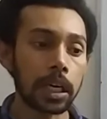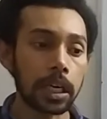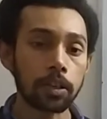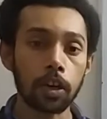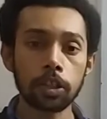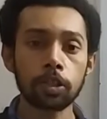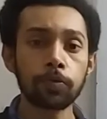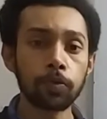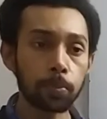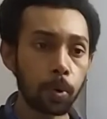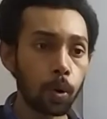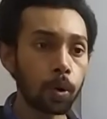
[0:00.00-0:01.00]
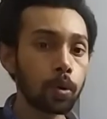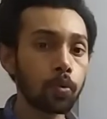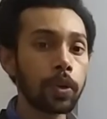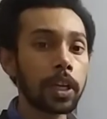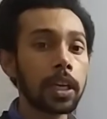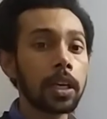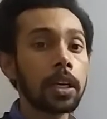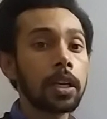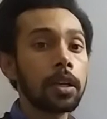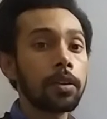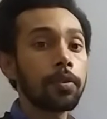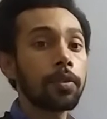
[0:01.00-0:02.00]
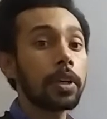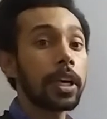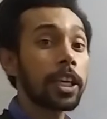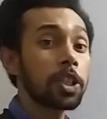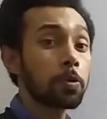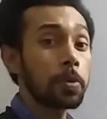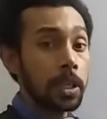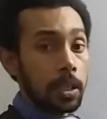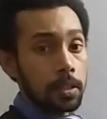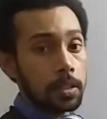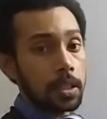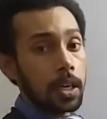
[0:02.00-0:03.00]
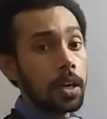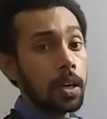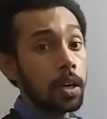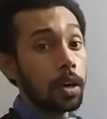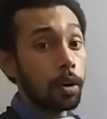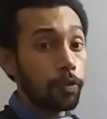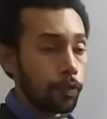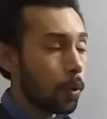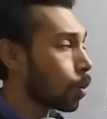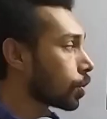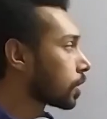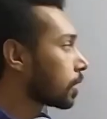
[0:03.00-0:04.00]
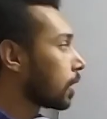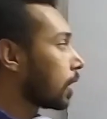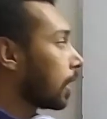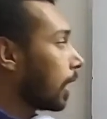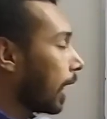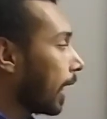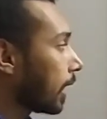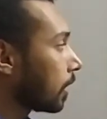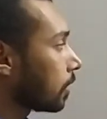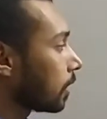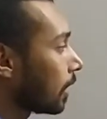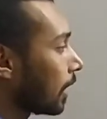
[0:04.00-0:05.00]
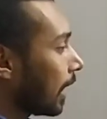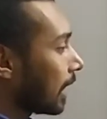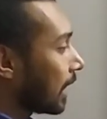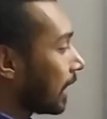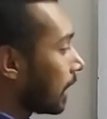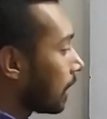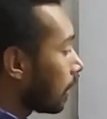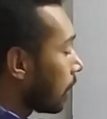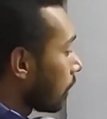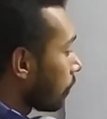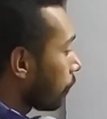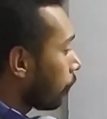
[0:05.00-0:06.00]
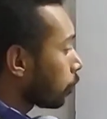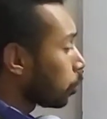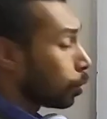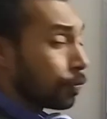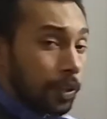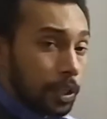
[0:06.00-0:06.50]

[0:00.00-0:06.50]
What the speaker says: a north pole will experience a force, and to